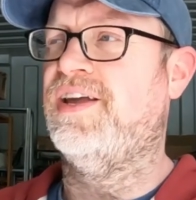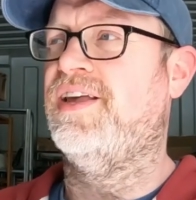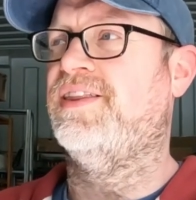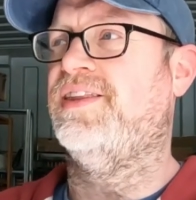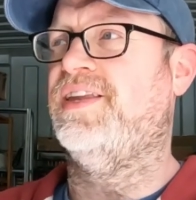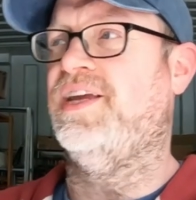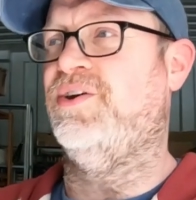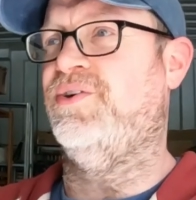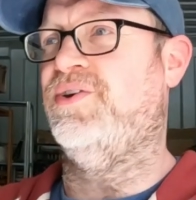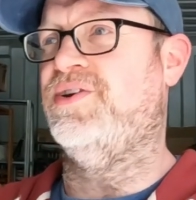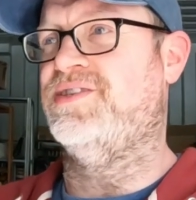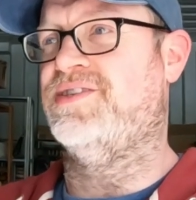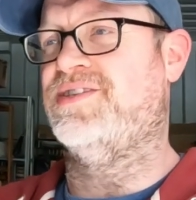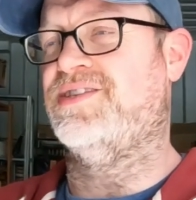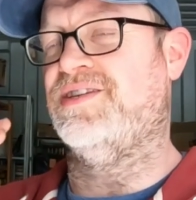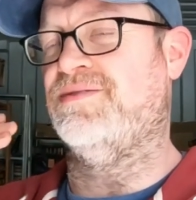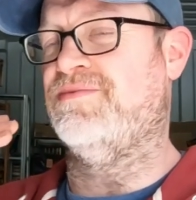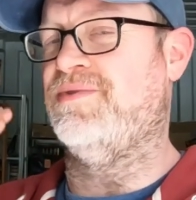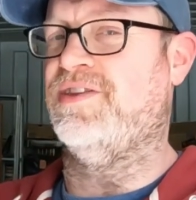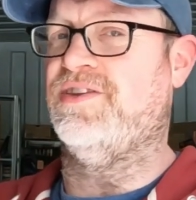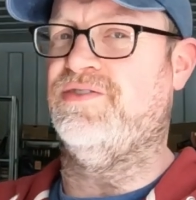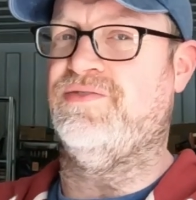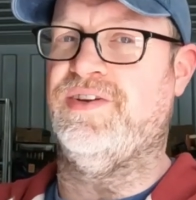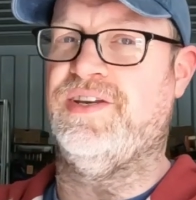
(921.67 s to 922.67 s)
there is some
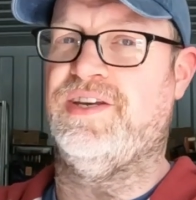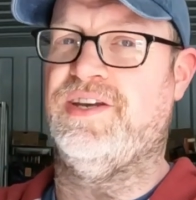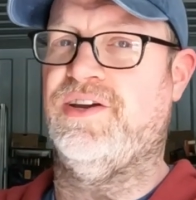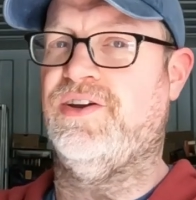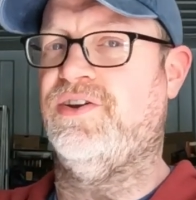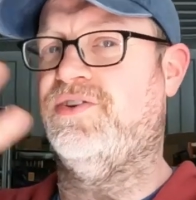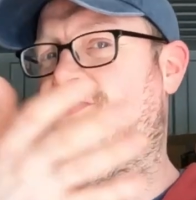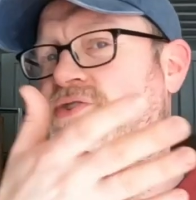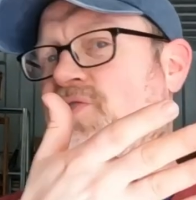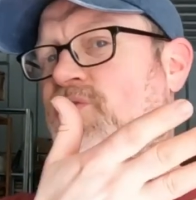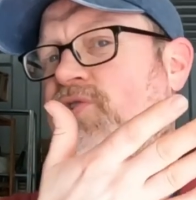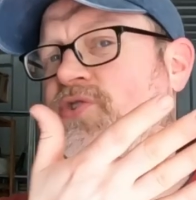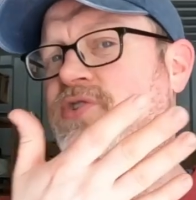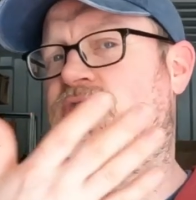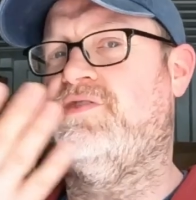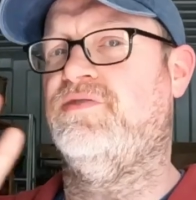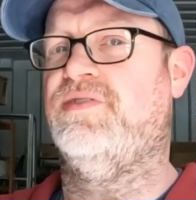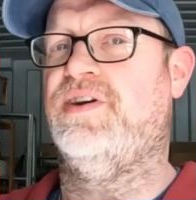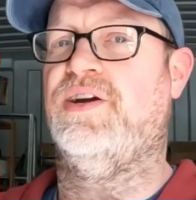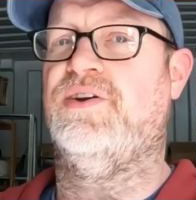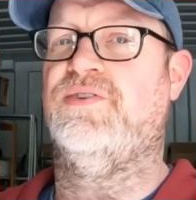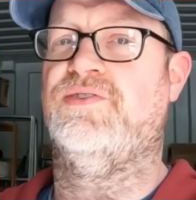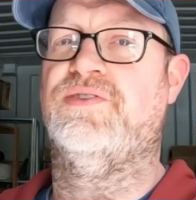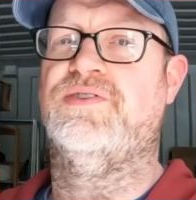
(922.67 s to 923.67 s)
other videos dotted
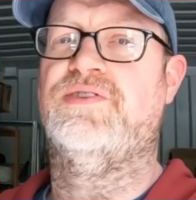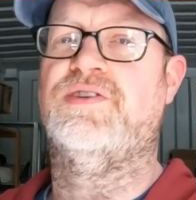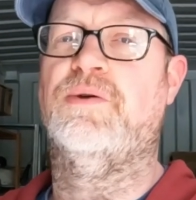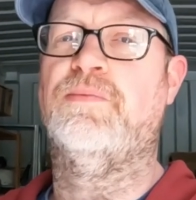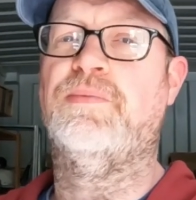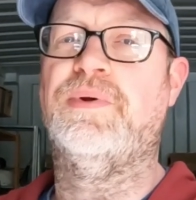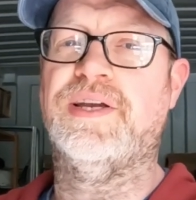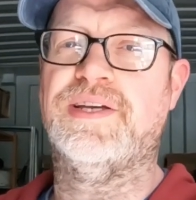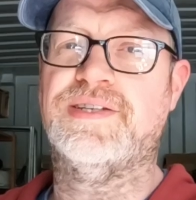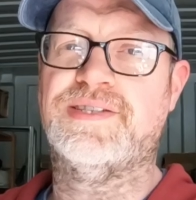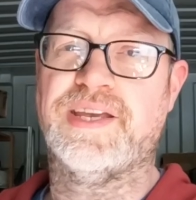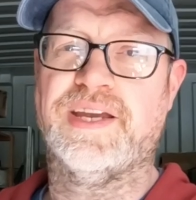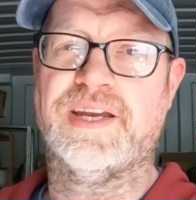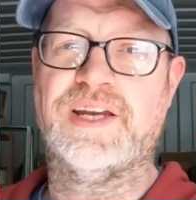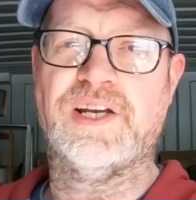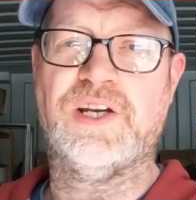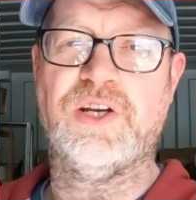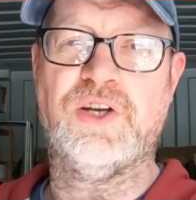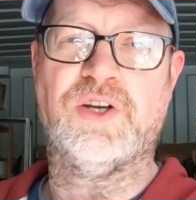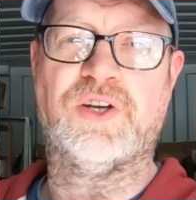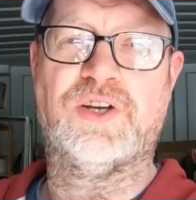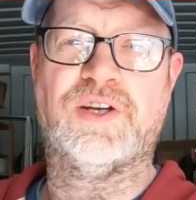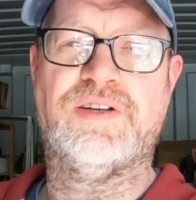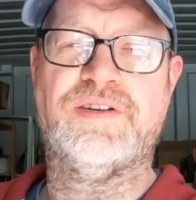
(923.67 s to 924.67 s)
around, so please take a
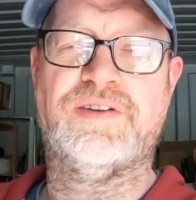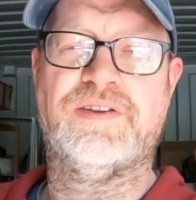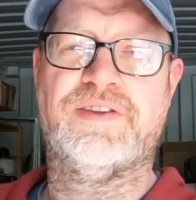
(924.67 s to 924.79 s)
look.